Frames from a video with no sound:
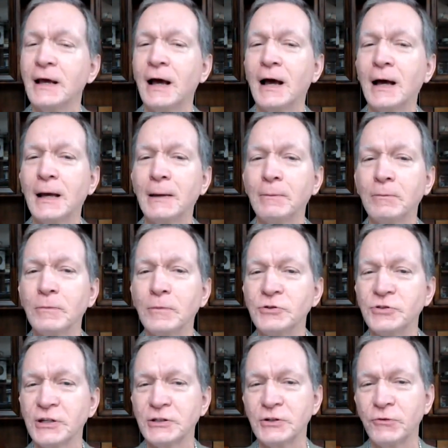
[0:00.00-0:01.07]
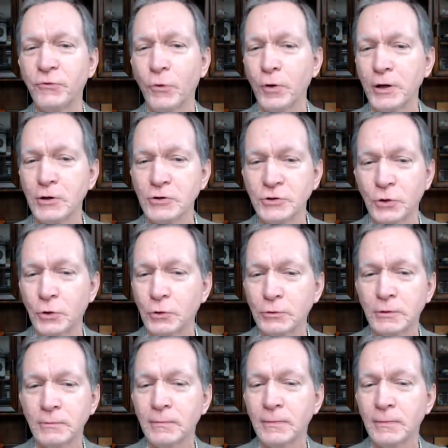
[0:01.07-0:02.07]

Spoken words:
I'm 64 years old.